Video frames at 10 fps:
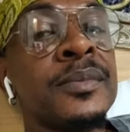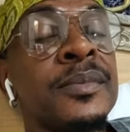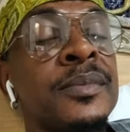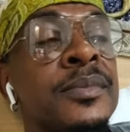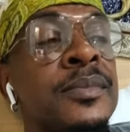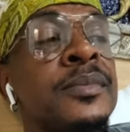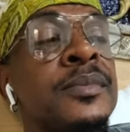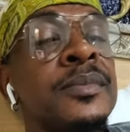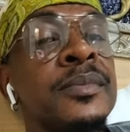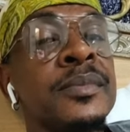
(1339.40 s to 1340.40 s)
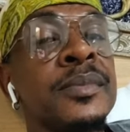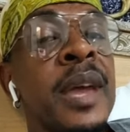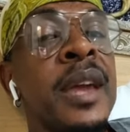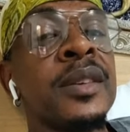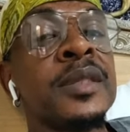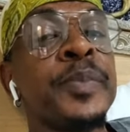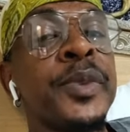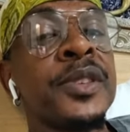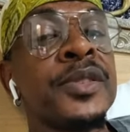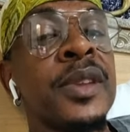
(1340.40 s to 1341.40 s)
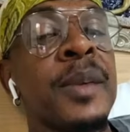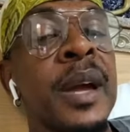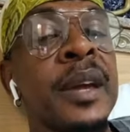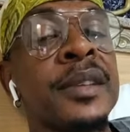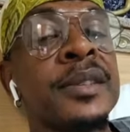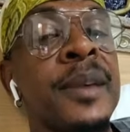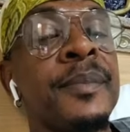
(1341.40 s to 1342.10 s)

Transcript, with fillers: Mm-hmm and you just preach to them and catch them.